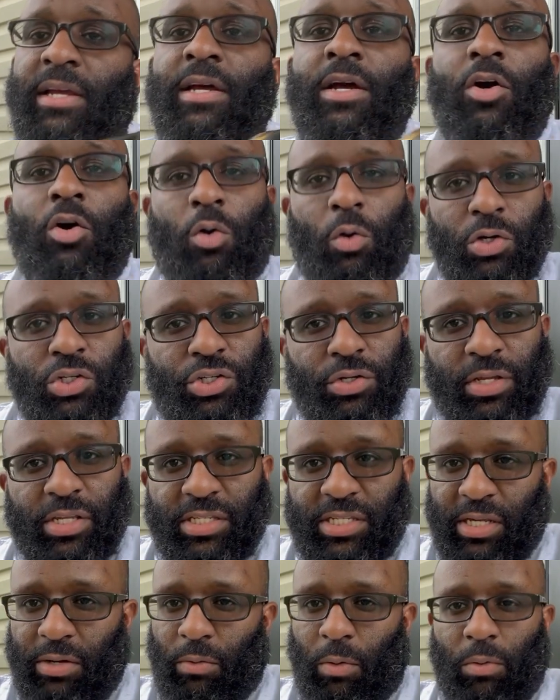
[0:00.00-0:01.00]
Of course, you can
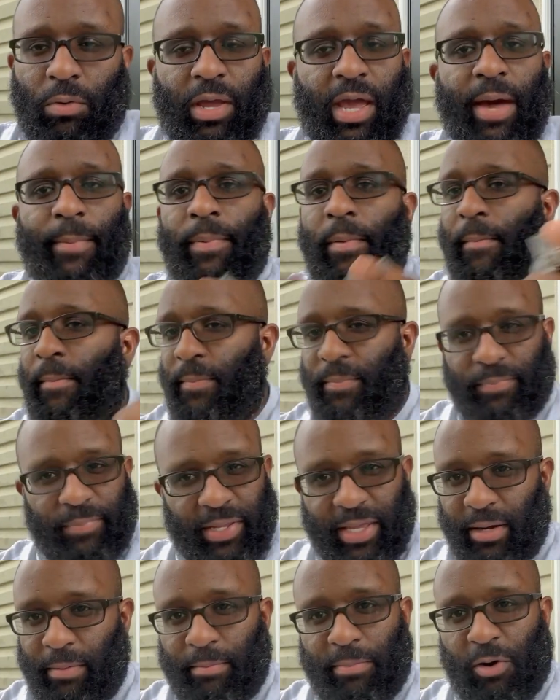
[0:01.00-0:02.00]
zero gap them,
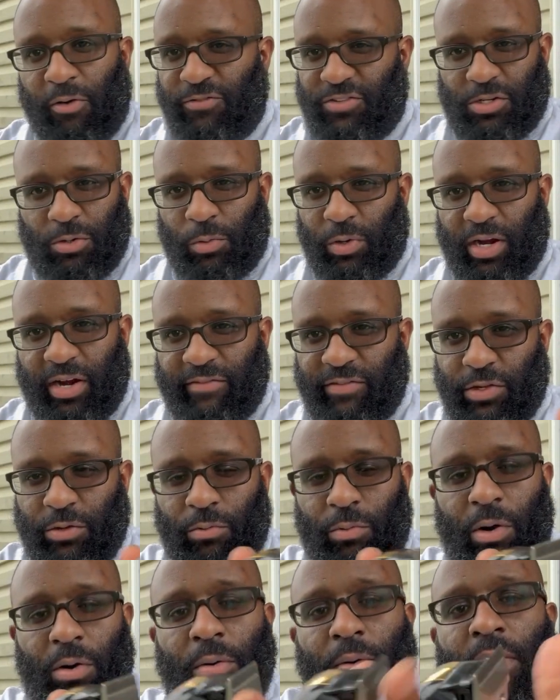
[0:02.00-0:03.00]
get them both to whatever you
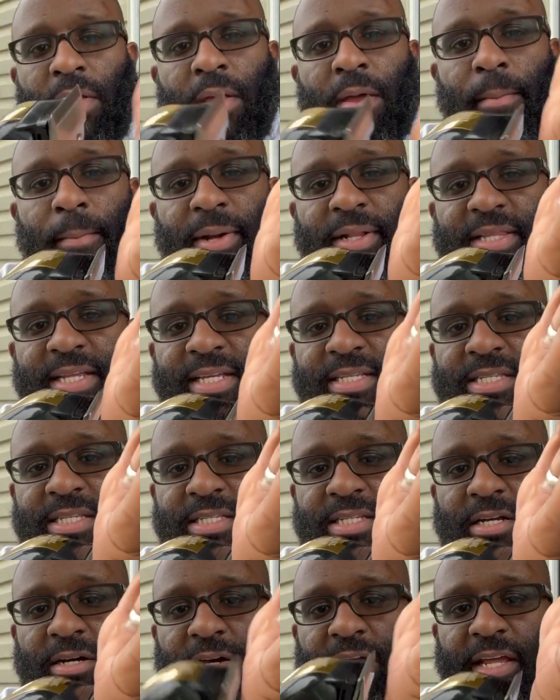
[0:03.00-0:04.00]
want. But this is
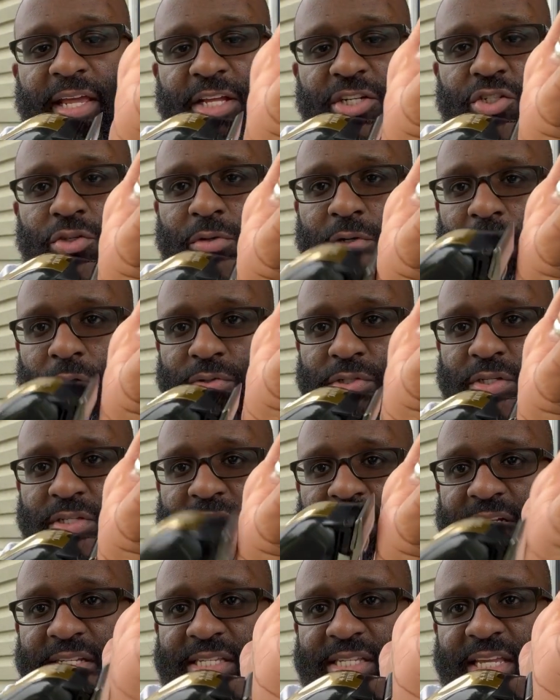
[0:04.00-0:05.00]
gonna get you closer to
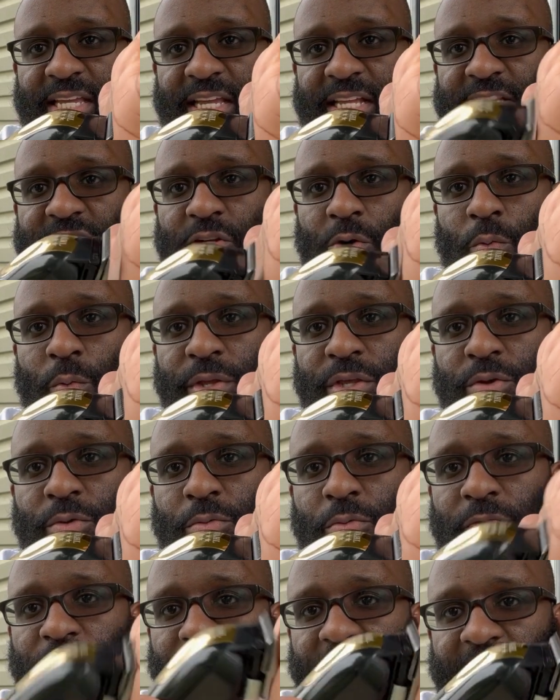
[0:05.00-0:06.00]
the skin. So when you
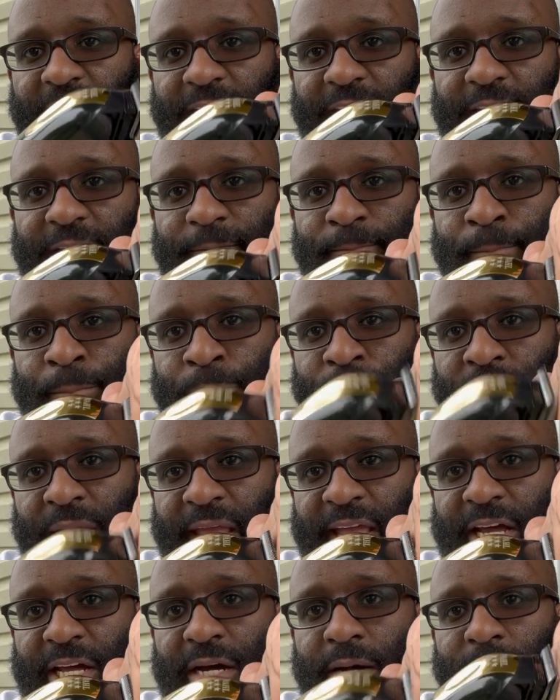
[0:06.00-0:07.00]
fading
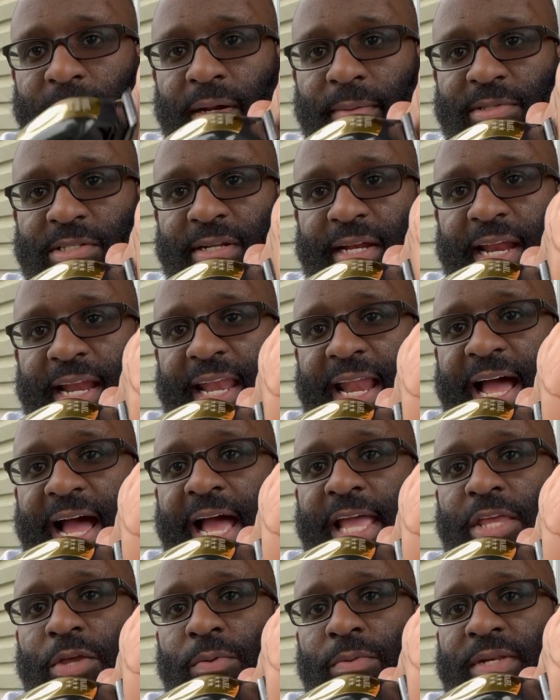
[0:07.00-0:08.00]
and coming up to that
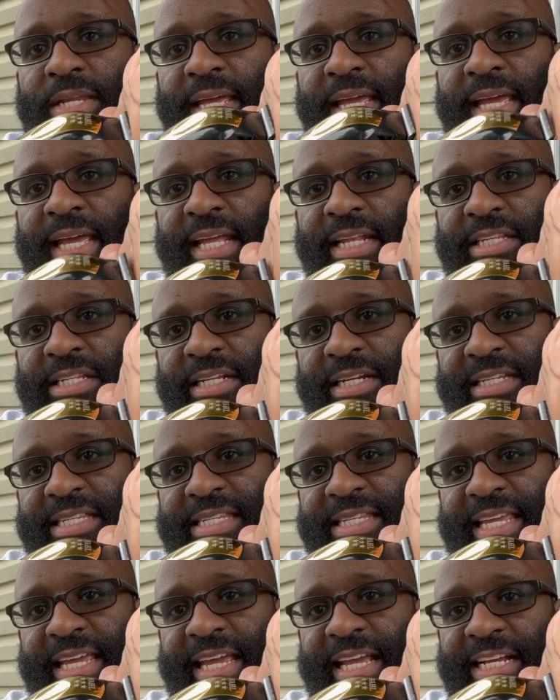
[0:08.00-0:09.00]
line, you dig into the
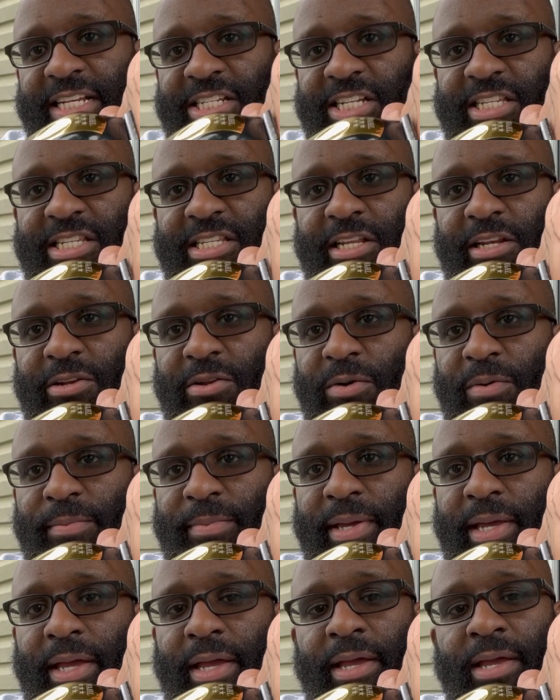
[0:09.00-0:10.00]
skin just a little
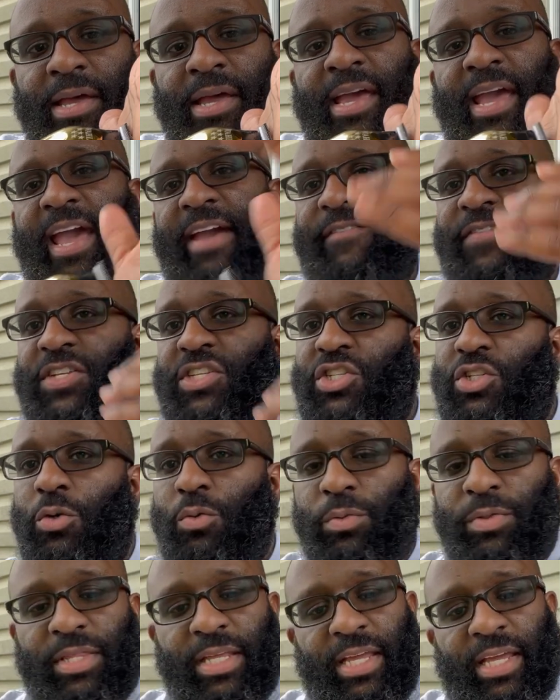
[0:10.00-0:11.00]
bit. If it's too
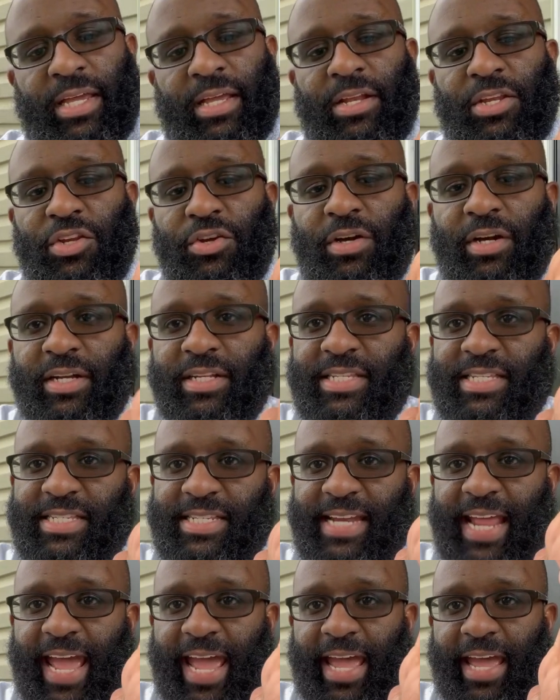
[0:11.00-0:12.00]
thin, you're gonna
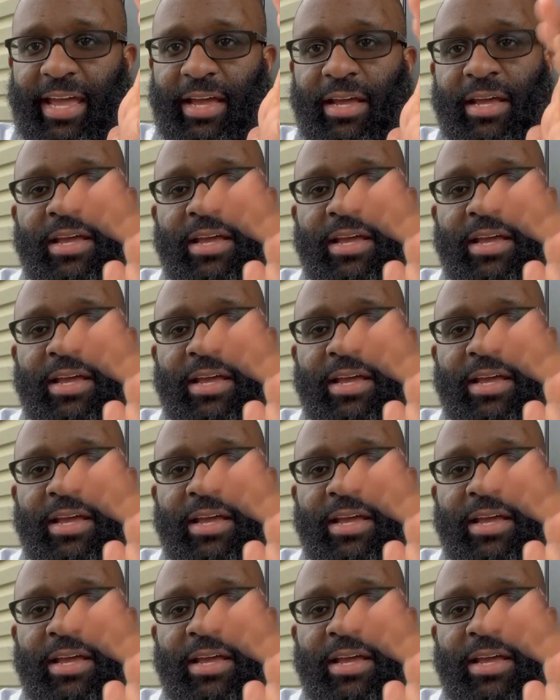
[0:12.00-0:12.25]
snag.